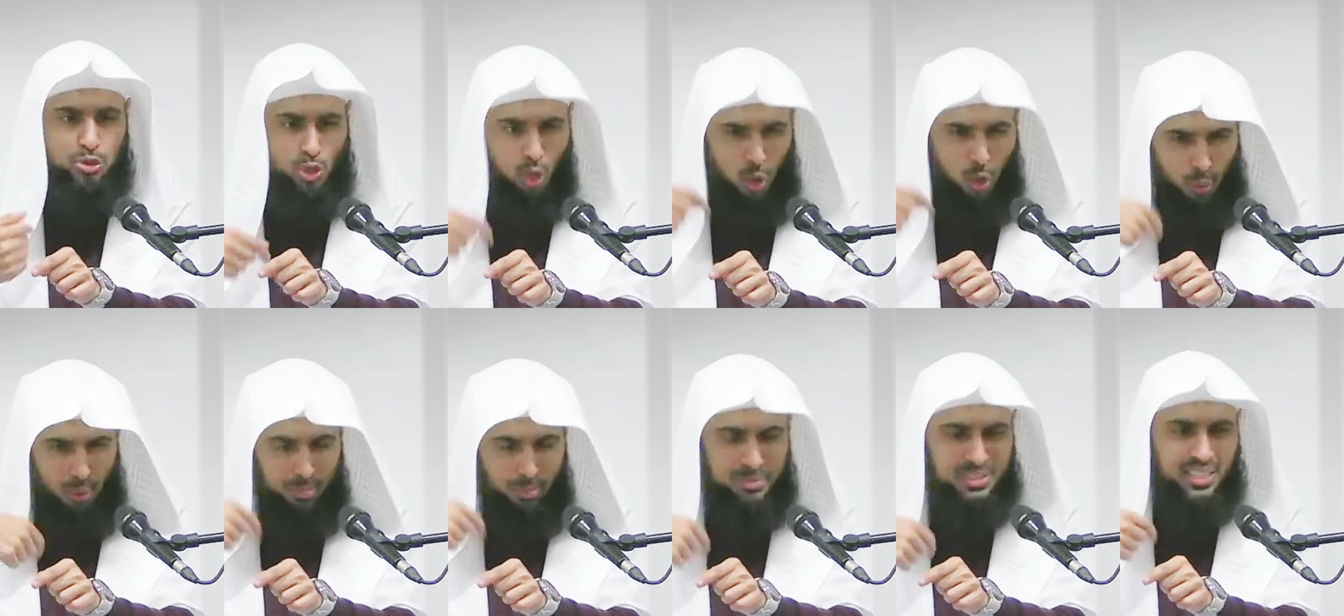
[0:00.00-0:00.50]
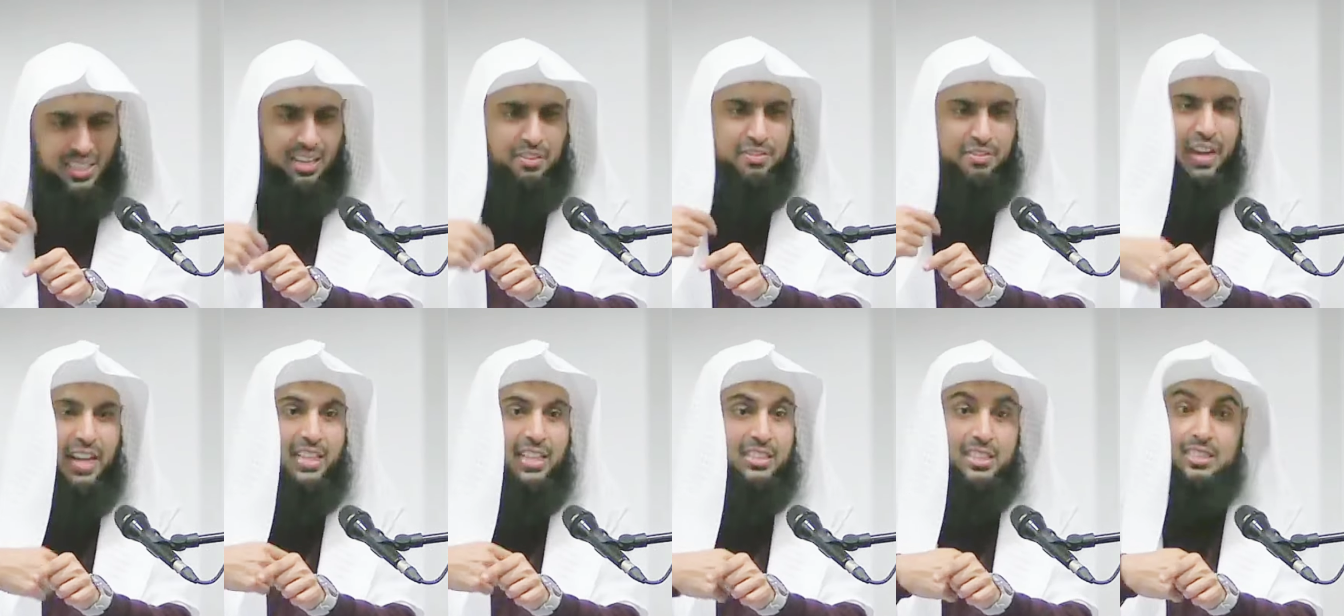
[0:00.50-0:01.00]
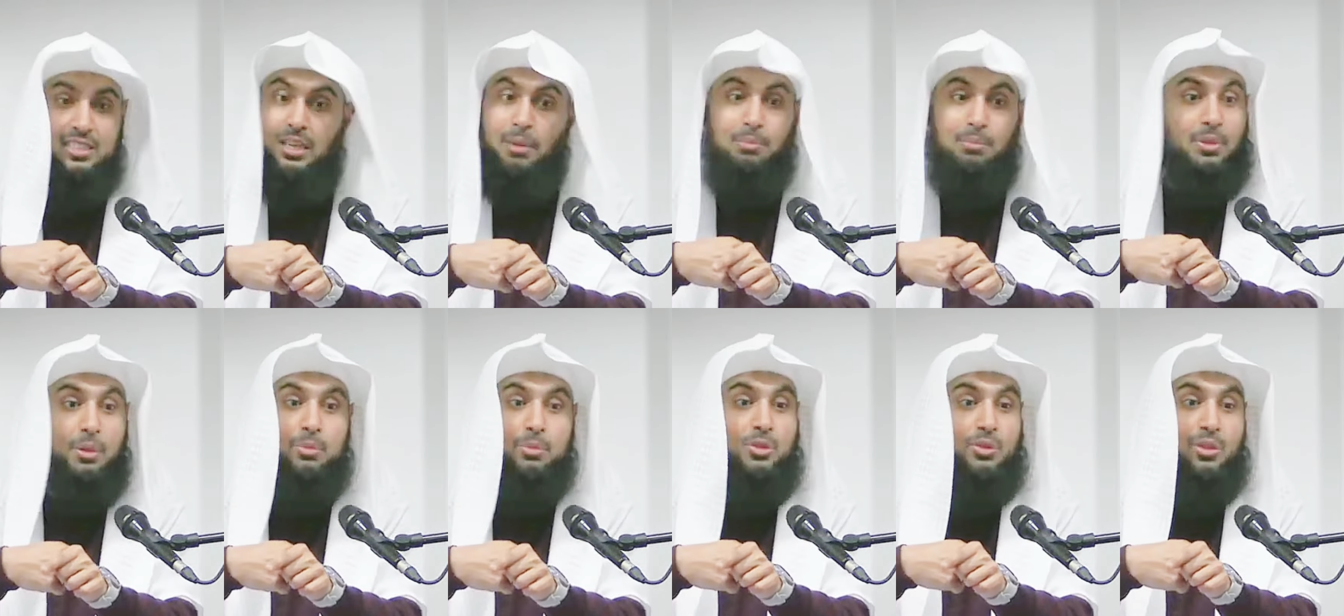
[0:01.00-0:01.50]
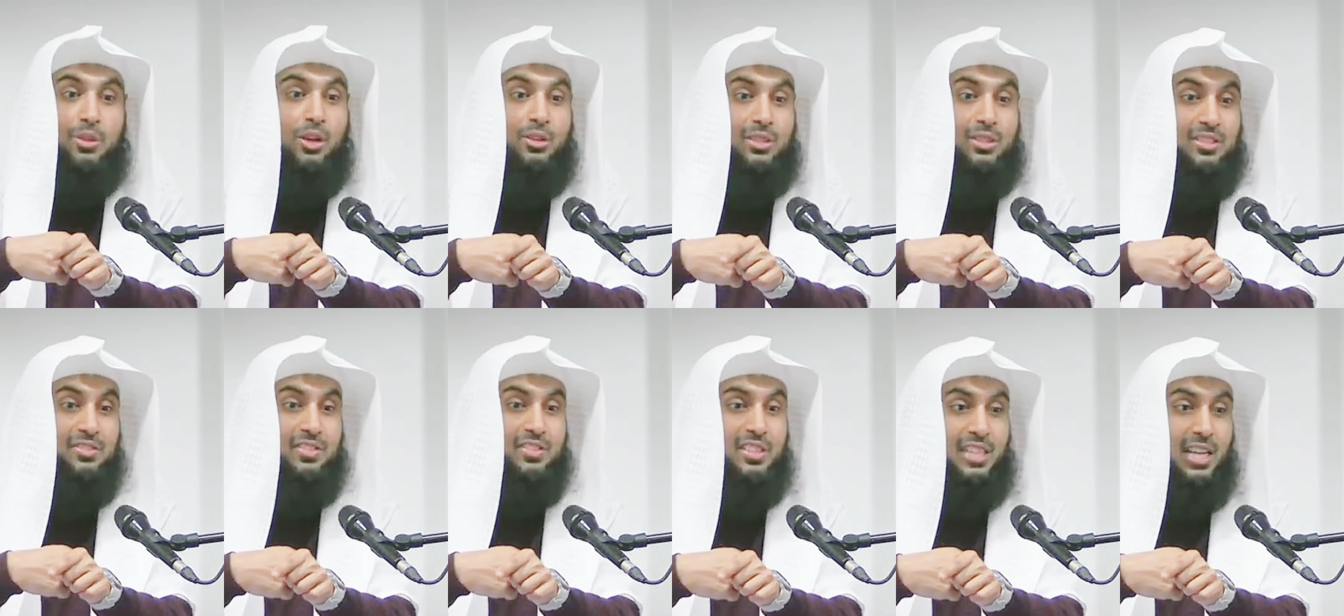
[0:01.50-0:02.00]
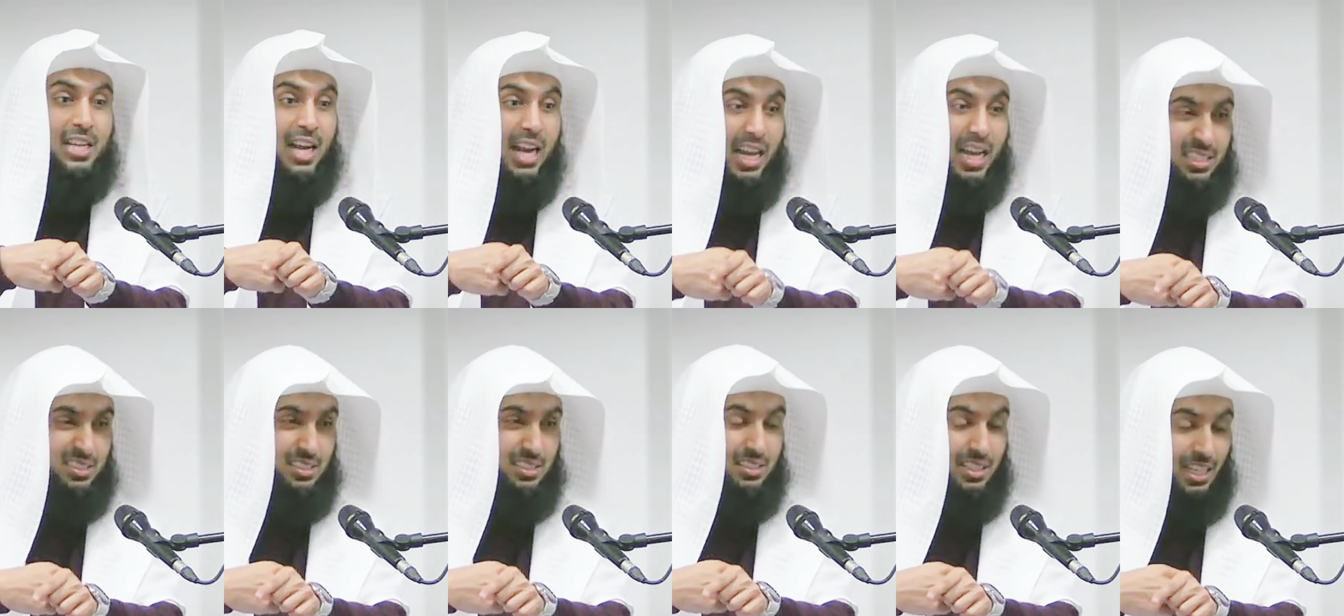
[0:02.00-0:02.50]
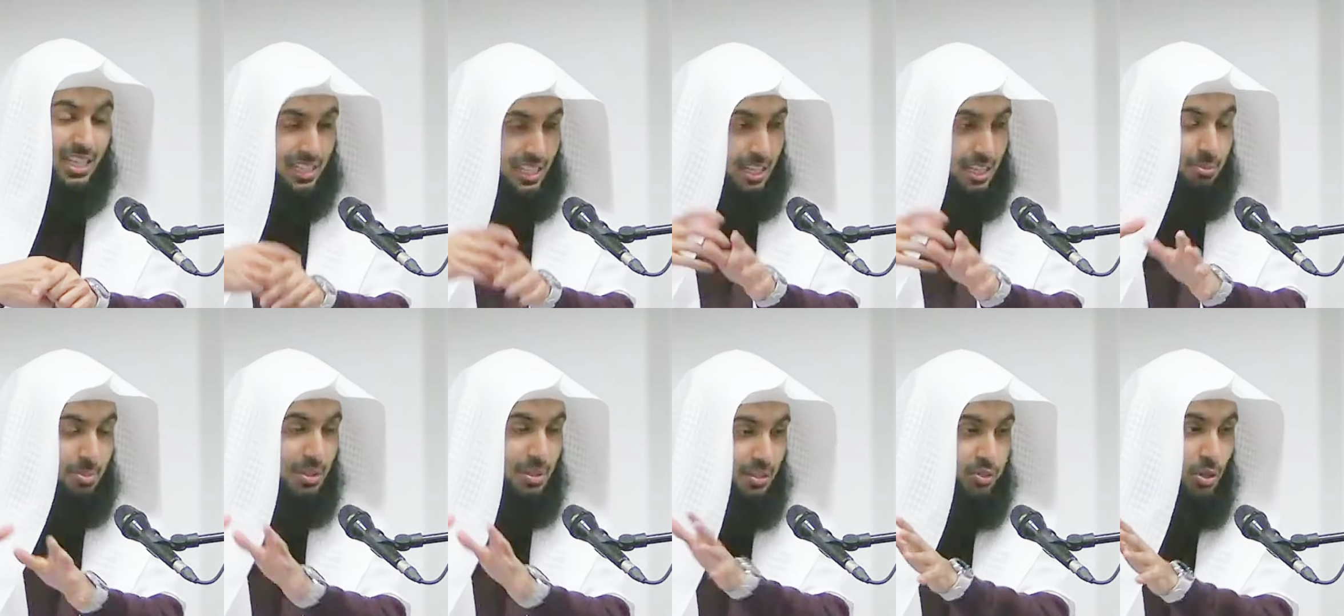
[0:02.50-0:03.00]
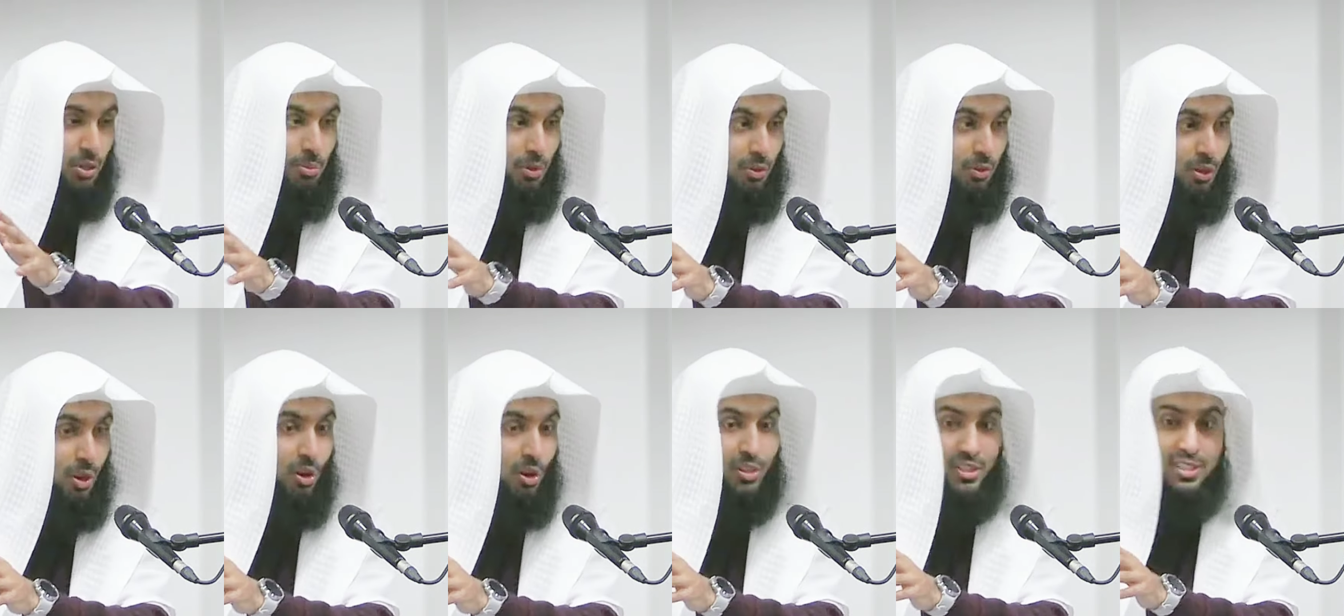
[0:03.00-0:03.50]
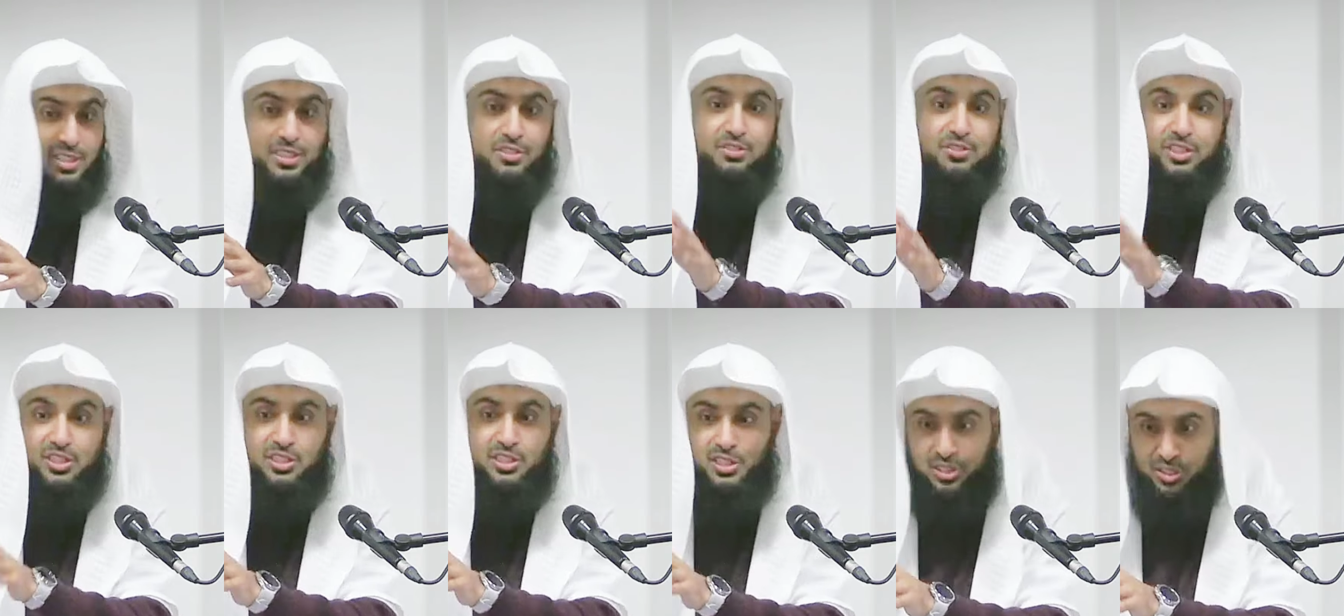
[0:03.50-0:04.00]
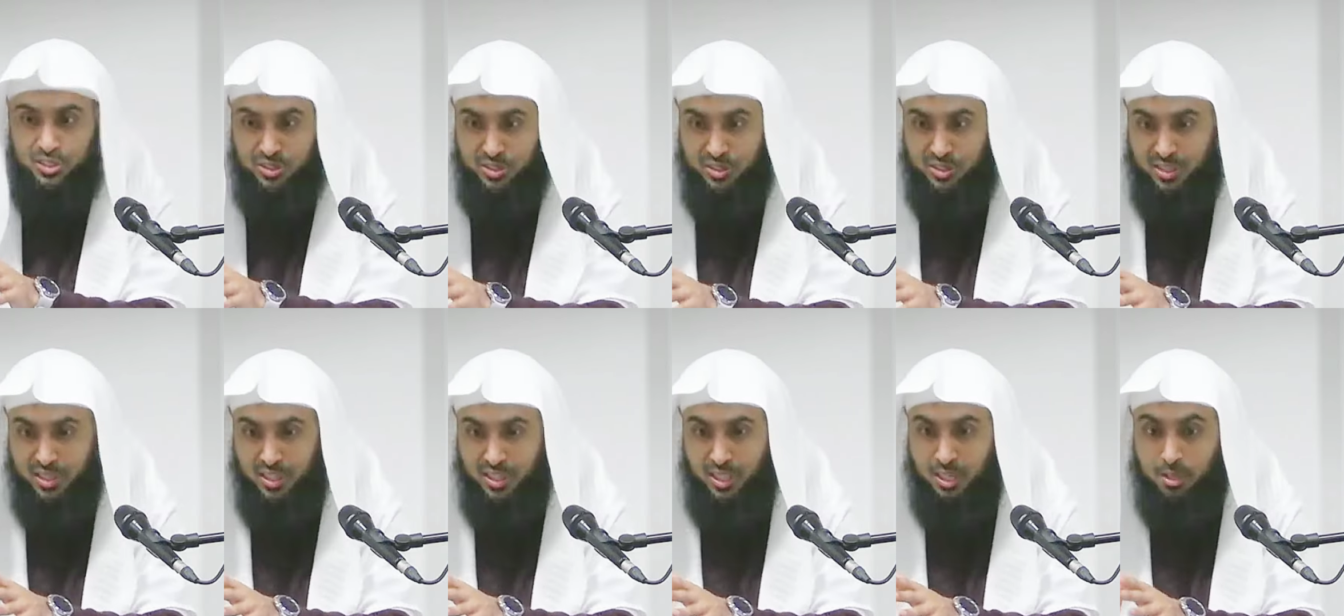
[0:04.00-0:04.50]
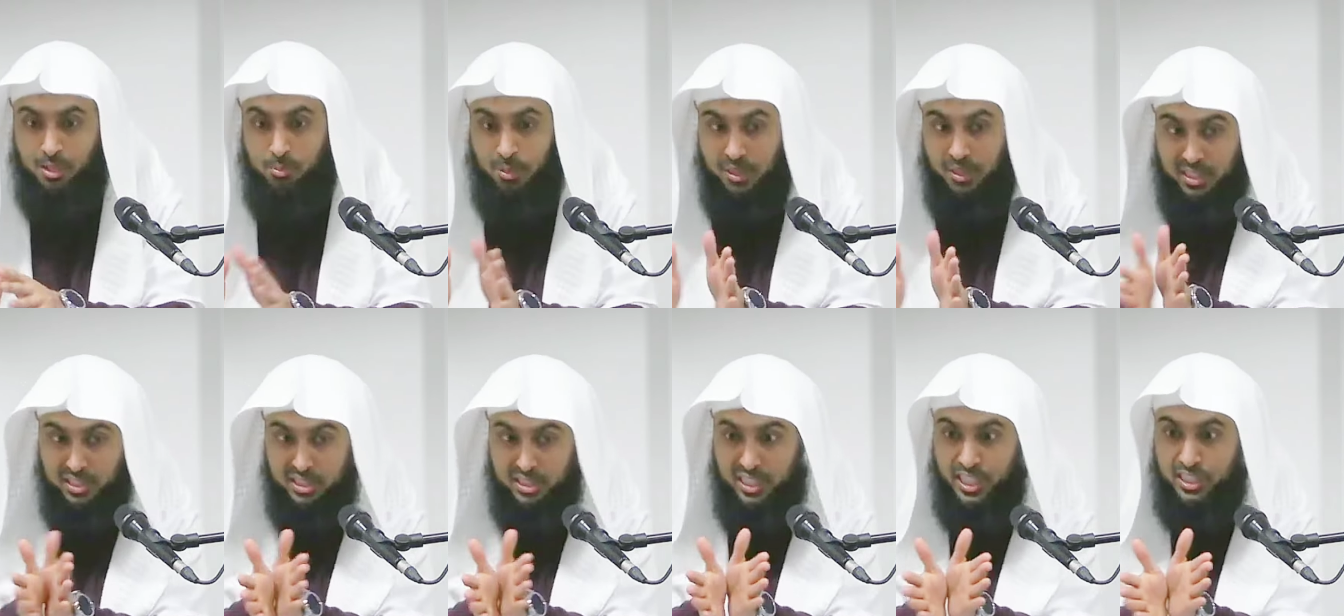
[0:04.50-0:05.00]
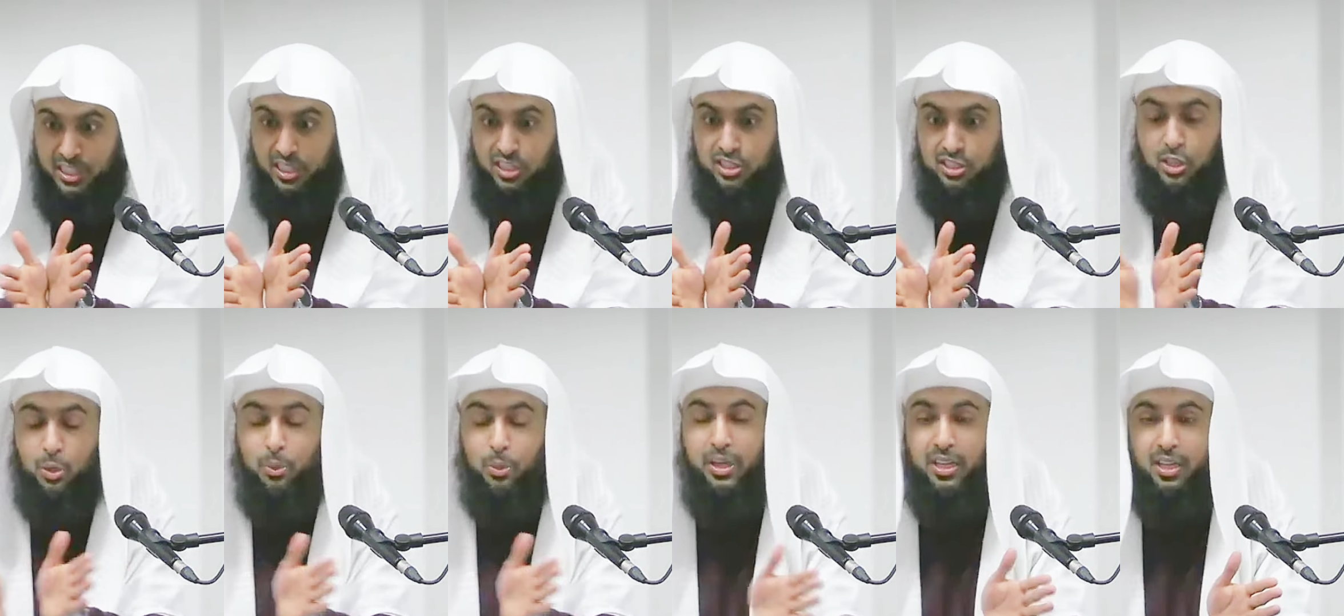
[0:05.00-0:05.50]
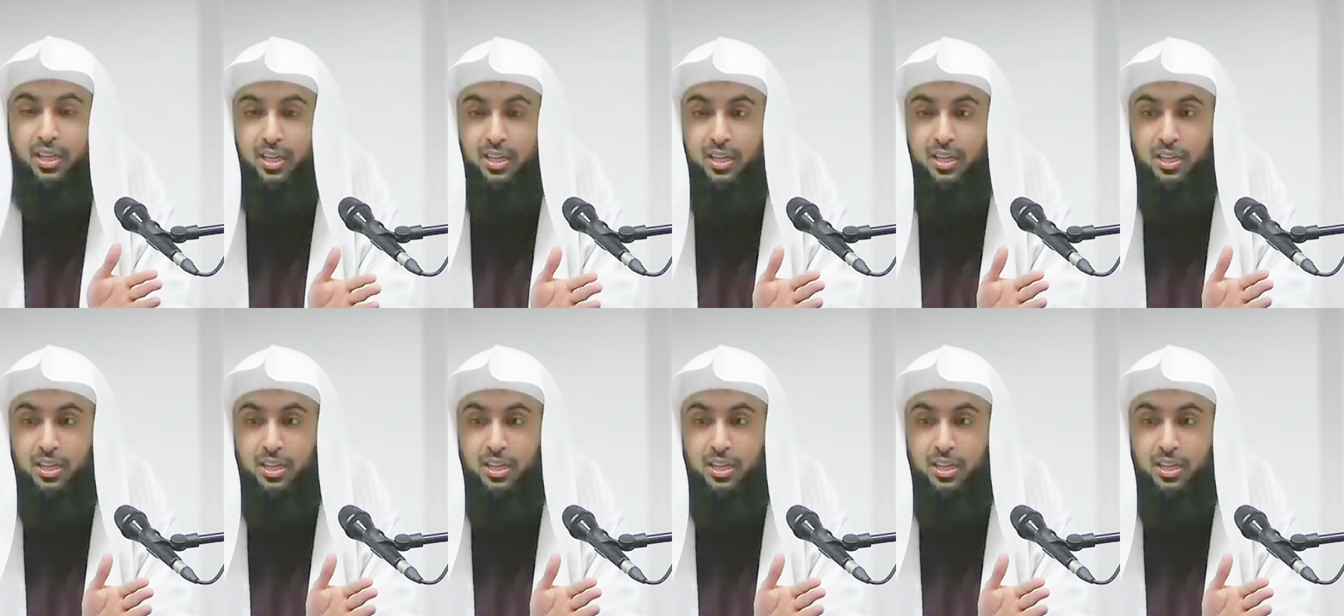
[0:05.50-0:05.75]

your whims and fancies, sometimes without even realizing. That can be a form of cognitive dissonance. But this takes us away.